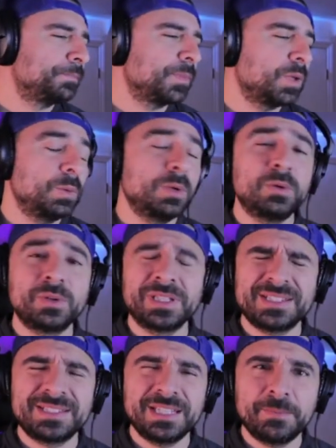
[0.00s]
We won't get
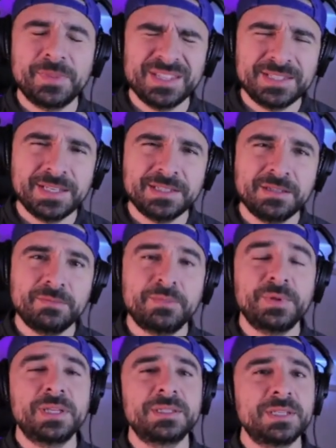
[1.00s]
to see him this season,
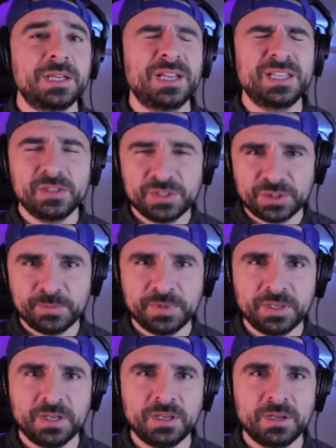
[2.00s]
but he should be
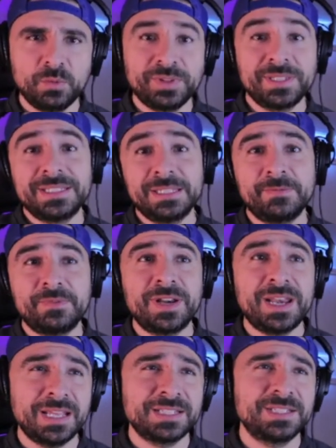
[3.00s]
with the team for
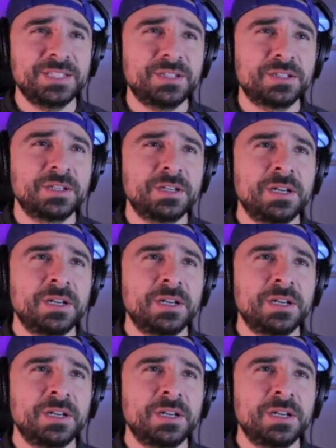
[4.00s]
next year.